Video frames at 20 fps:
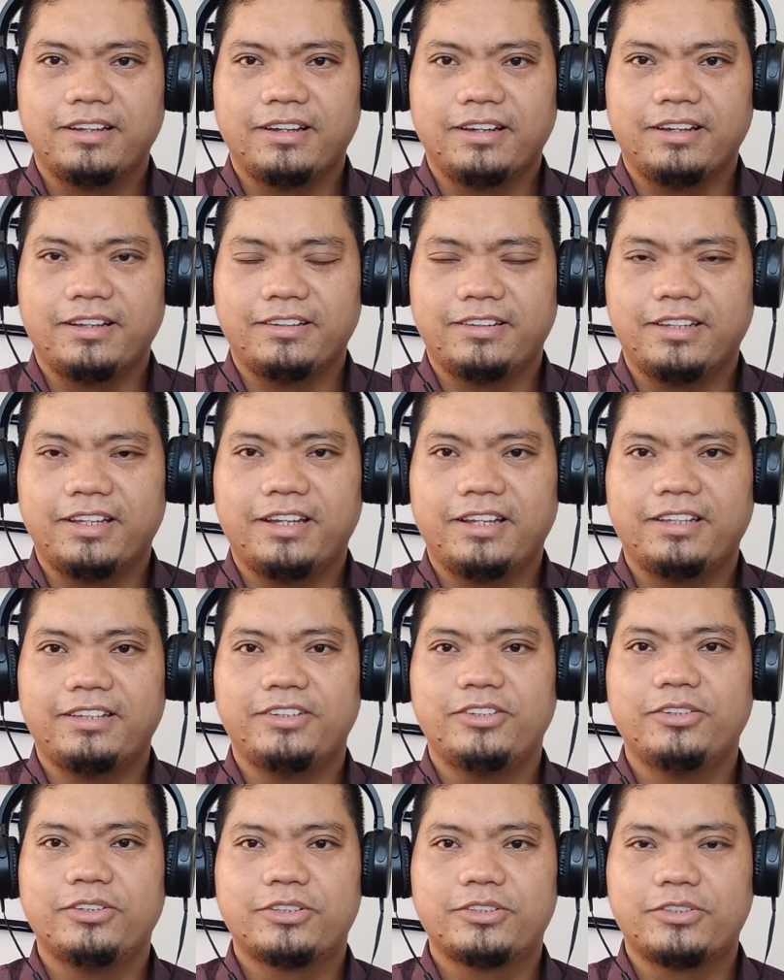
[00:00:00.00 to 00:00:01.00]
and
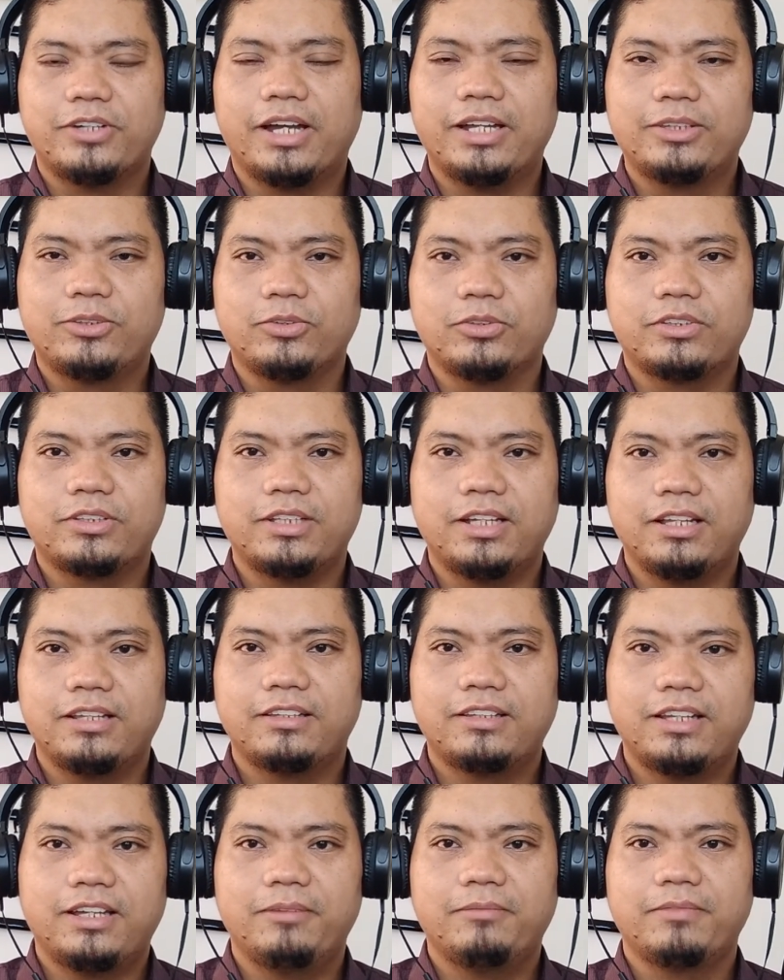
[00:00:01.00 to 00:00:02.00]
then you try to
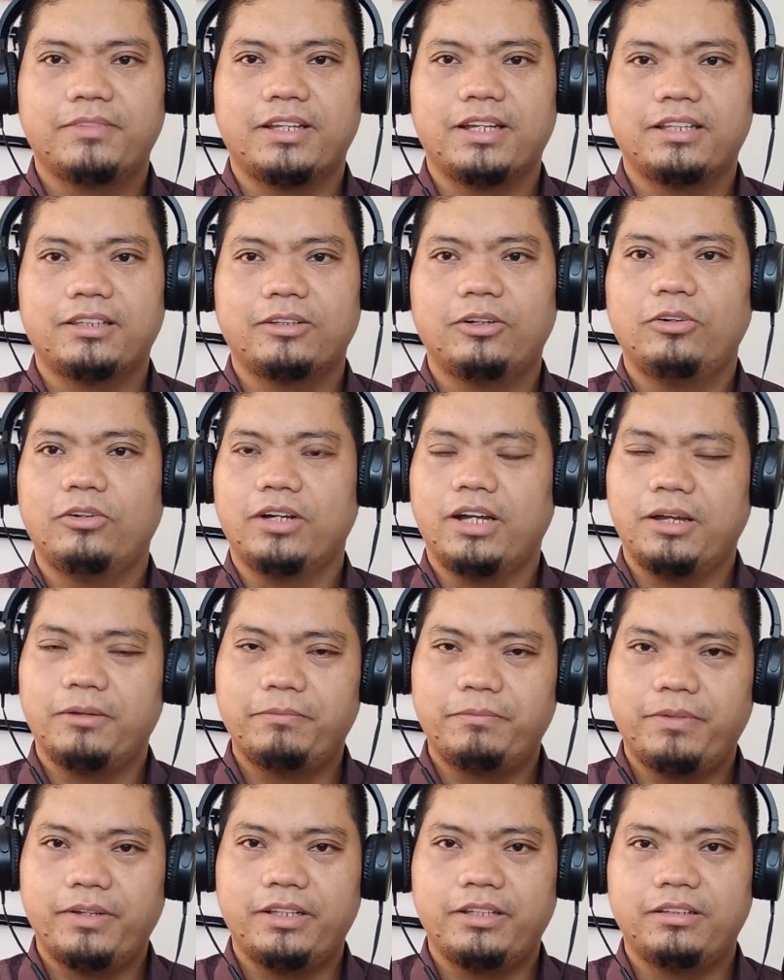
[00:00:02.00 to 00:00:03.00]
tell them that oh
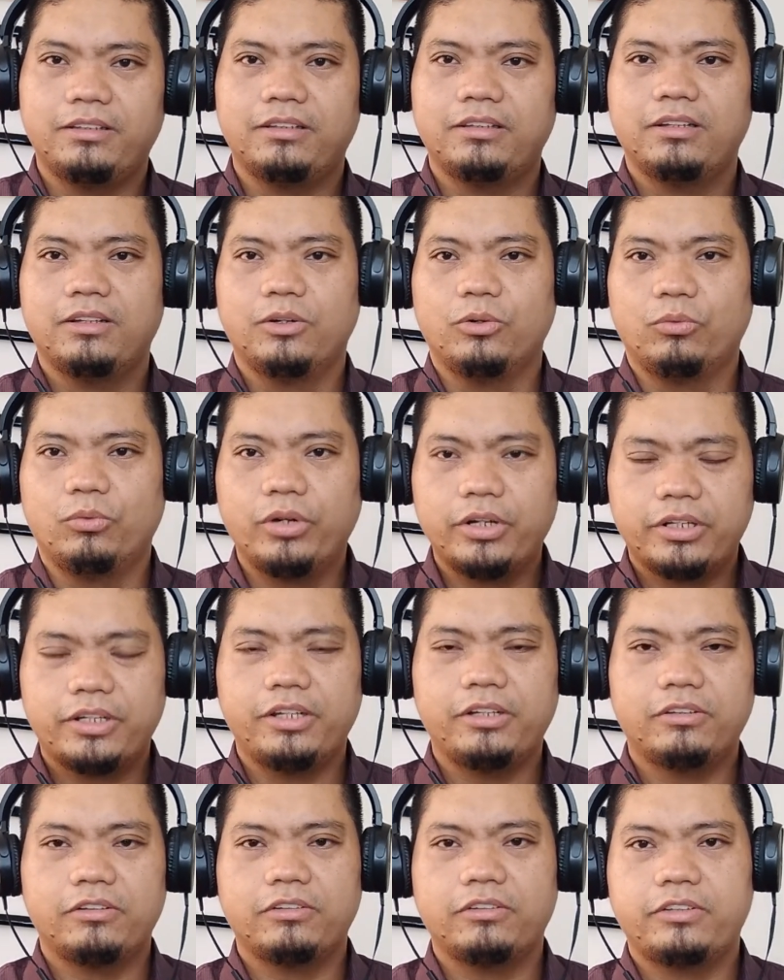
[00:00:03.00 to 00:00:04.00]
i've been
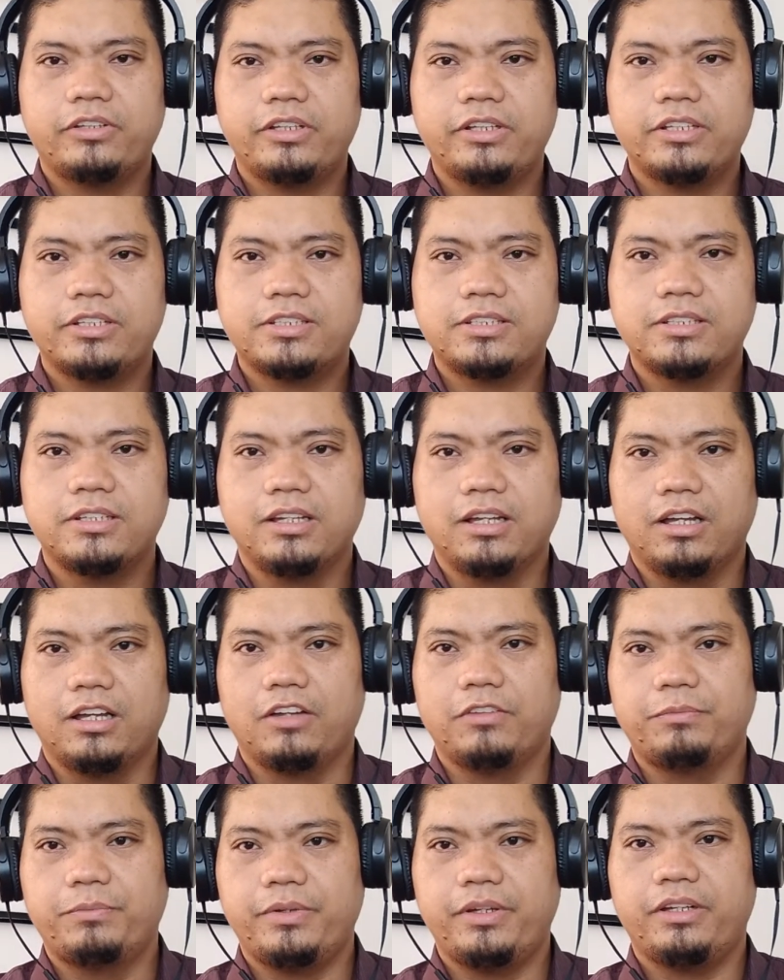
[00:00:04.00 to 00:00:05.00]
working on this
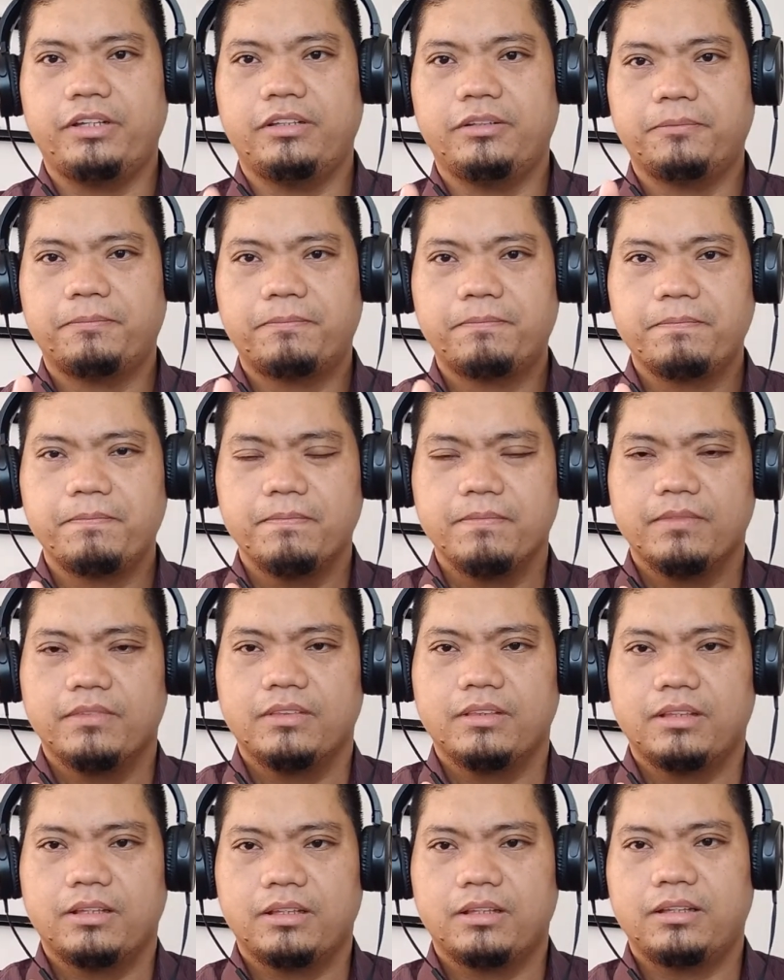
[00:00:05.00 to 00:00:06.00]
i've been
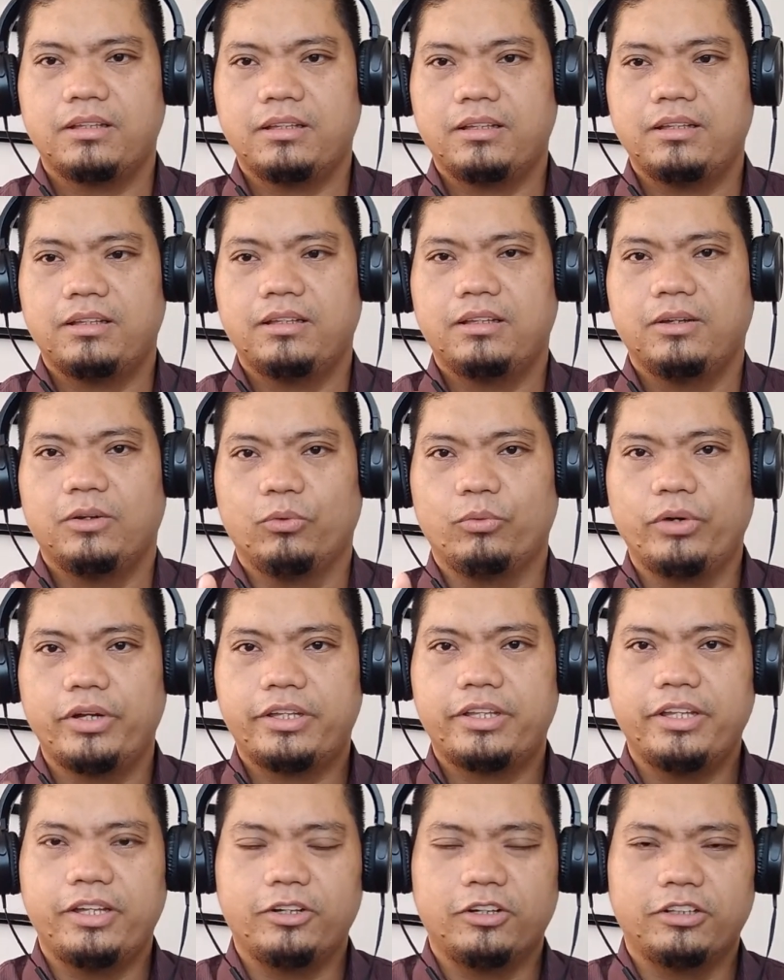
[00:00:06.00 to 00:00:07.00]

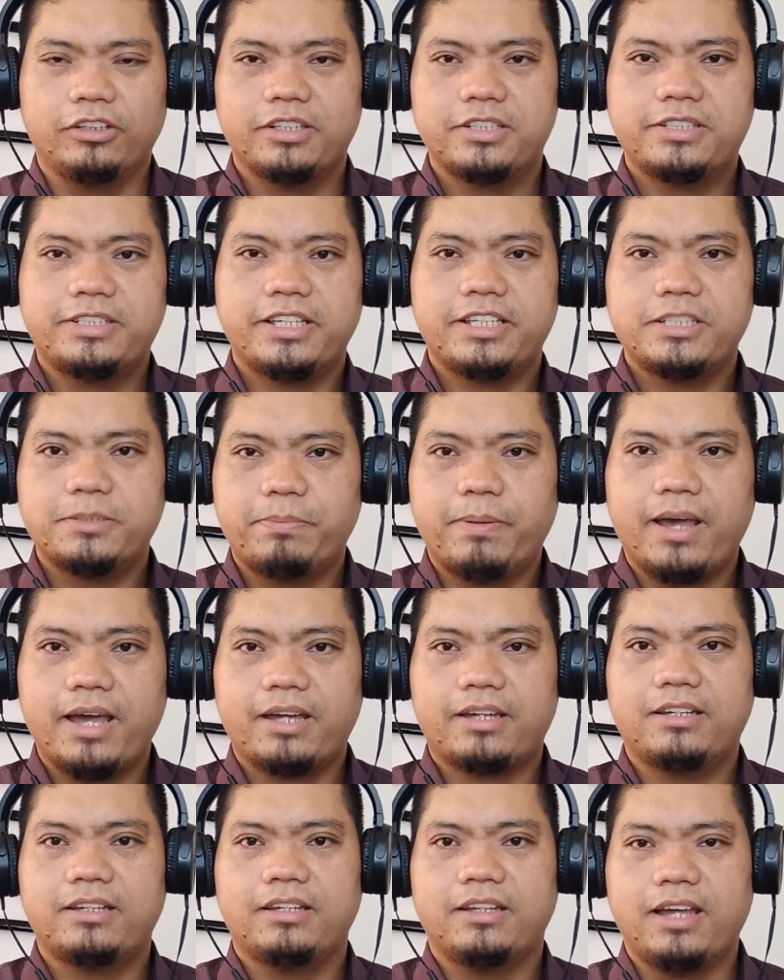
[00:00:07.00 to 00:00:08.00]
working on a six
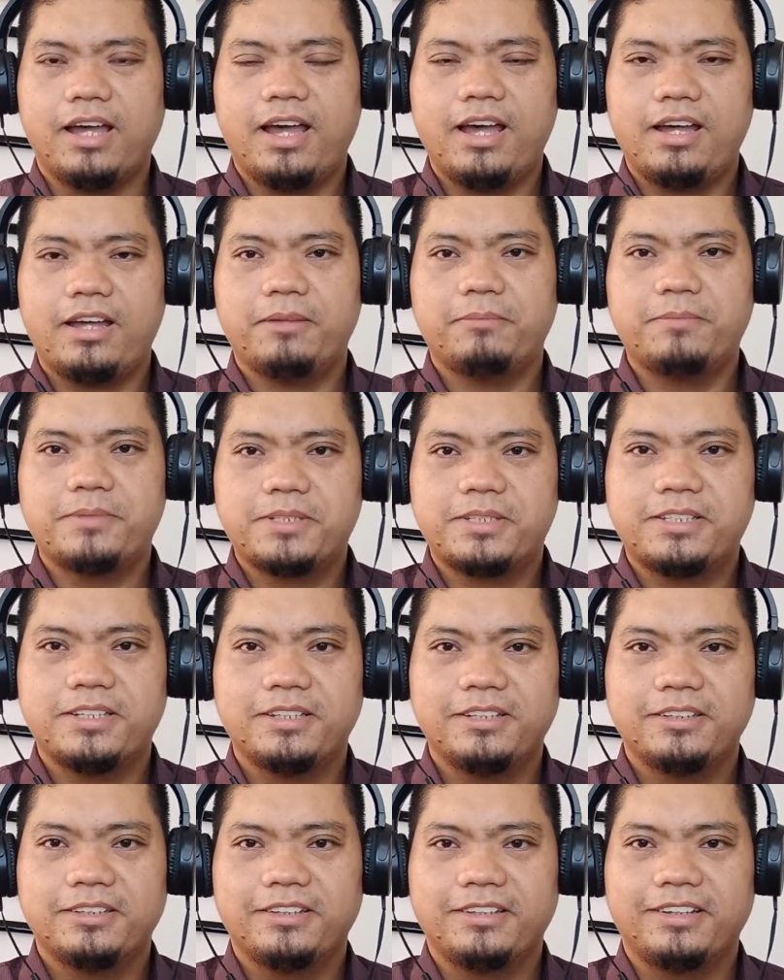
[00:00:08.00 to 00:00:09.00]
pack abs
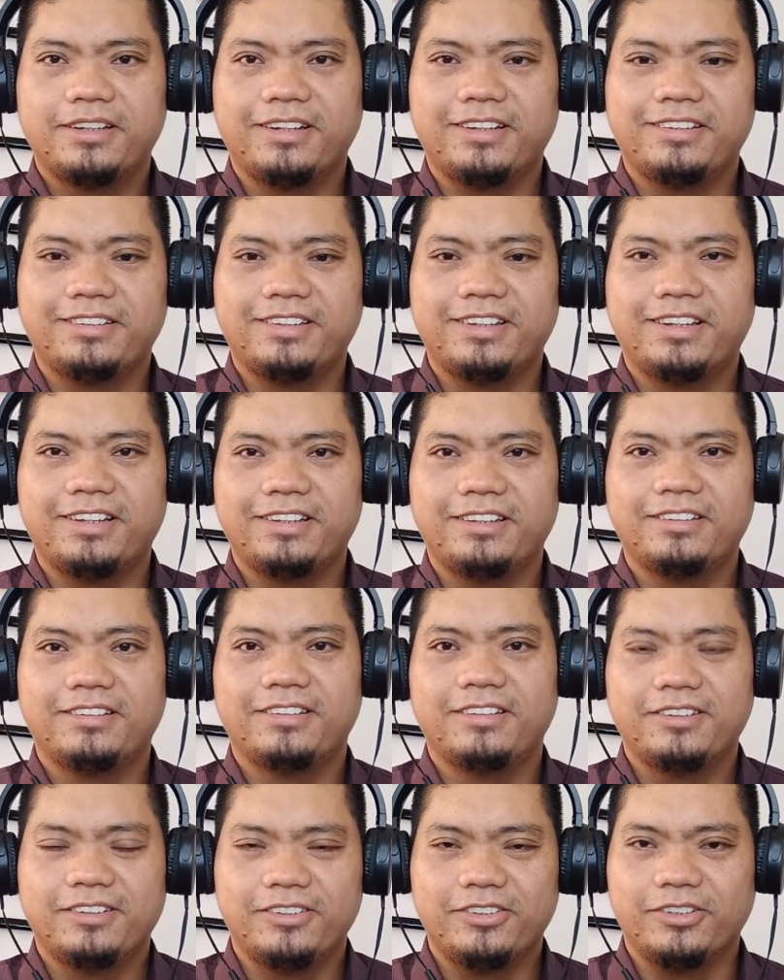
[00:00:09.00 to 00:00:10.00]
and
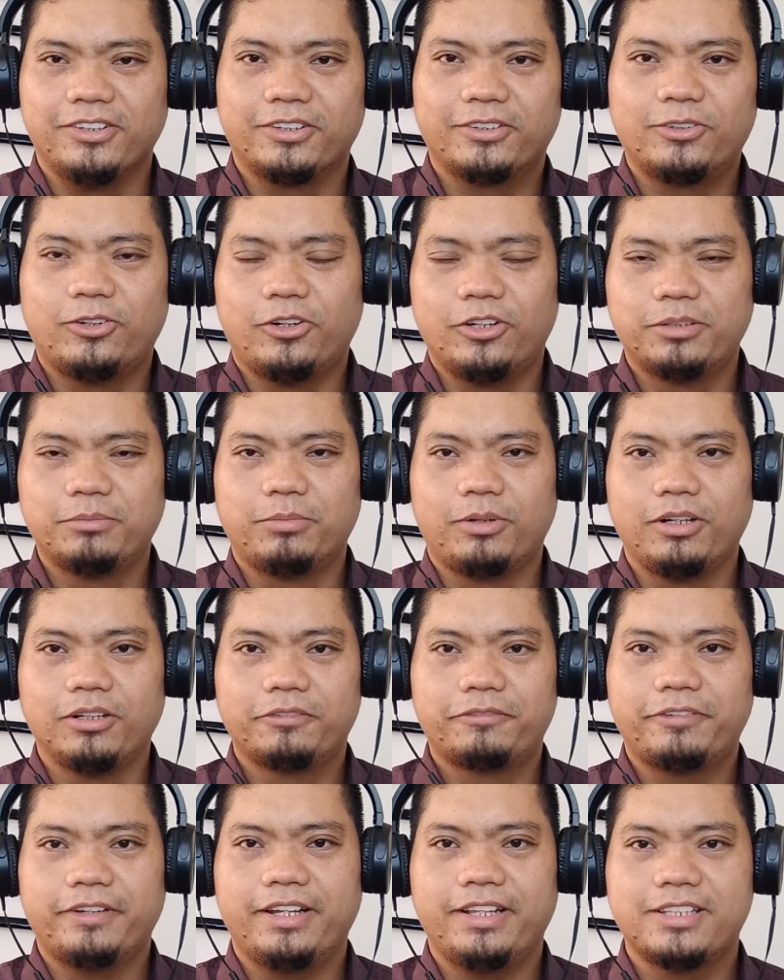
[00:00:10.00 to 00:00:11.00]
then your
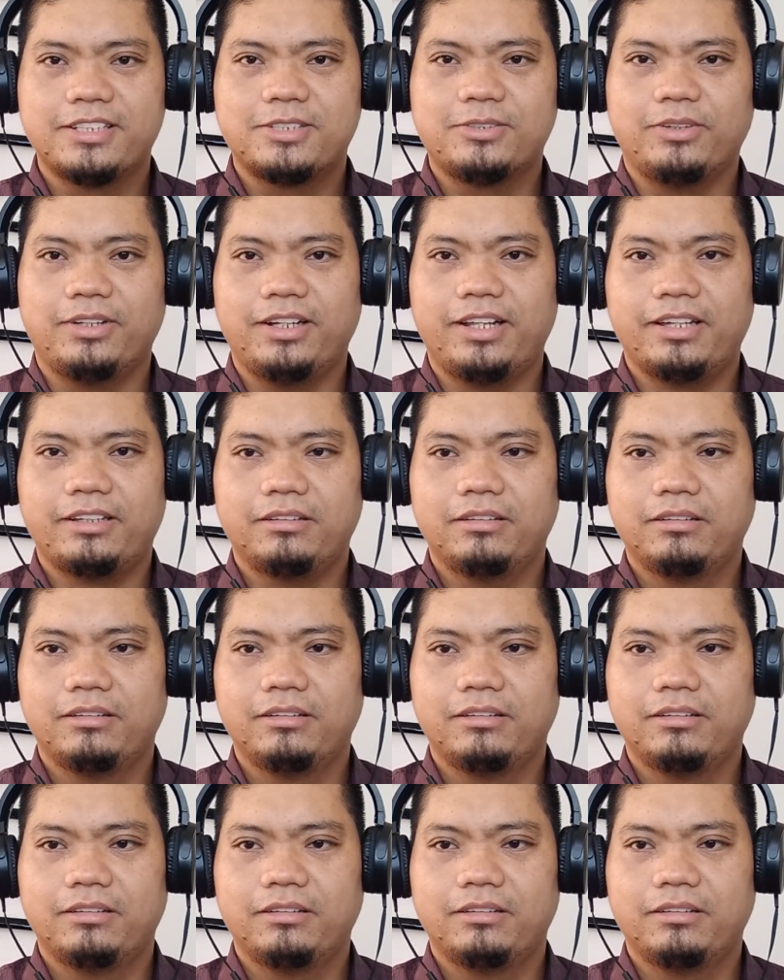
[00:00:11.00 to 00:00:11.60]
cornball friends will like